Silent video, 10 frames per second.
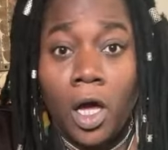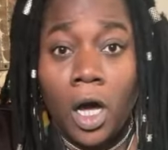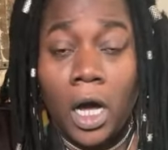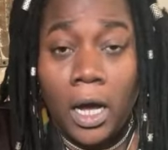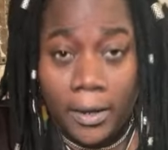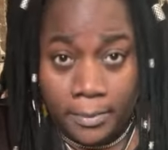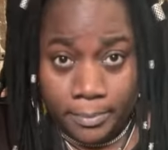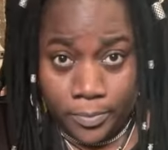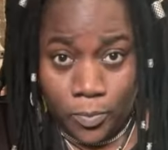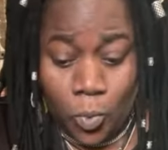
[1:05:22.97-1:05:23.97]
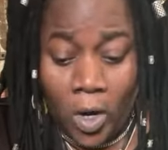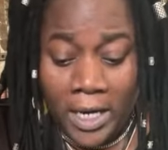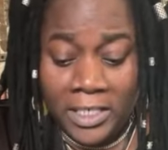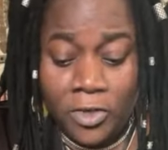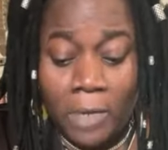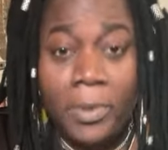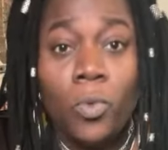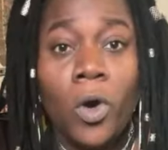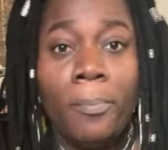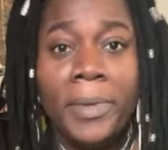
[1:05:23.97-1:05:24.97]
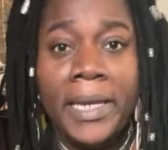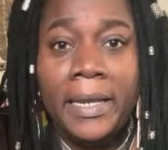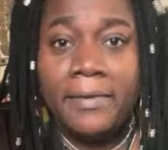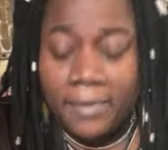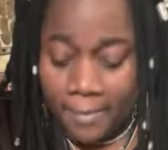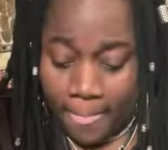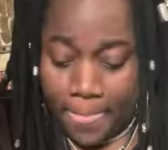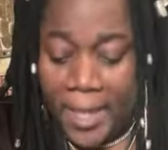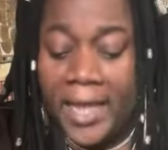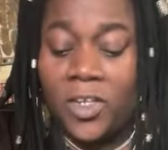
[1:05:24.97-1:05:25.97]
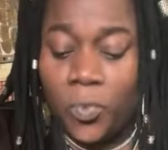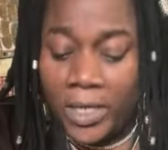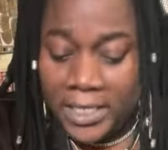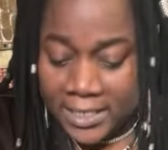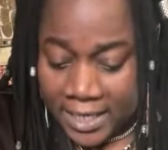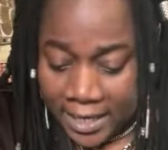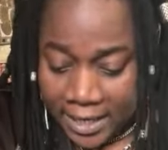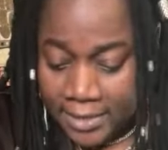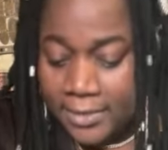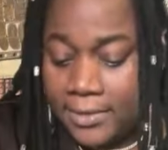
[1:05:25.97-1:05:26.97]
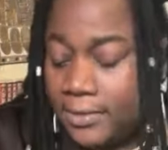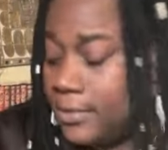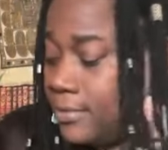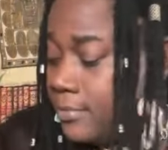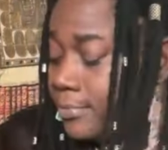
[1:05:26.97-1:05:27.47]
One is going to be 1 minute and 20 seconds.